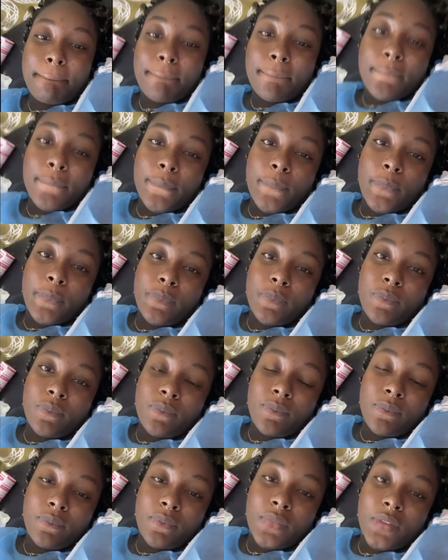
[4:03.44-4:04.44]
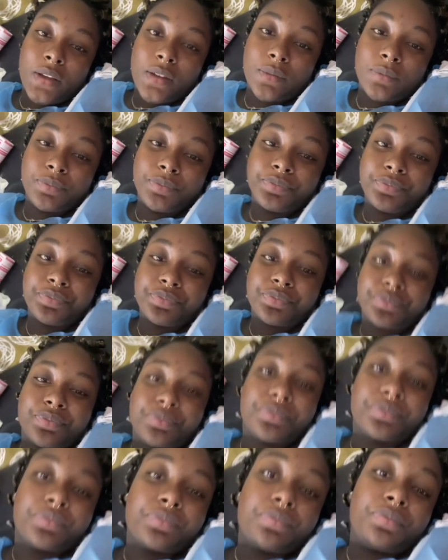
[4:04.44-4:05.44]
At this point, even though I was
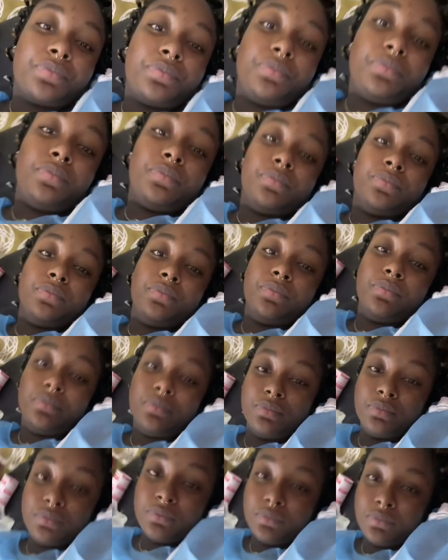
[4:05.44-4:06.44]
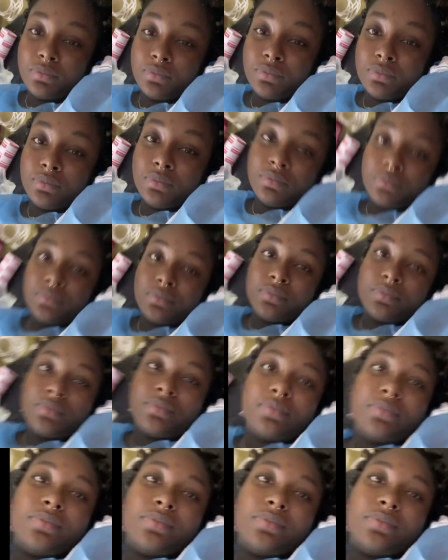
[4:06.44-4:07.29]
filming, I didn't plan on doing a video like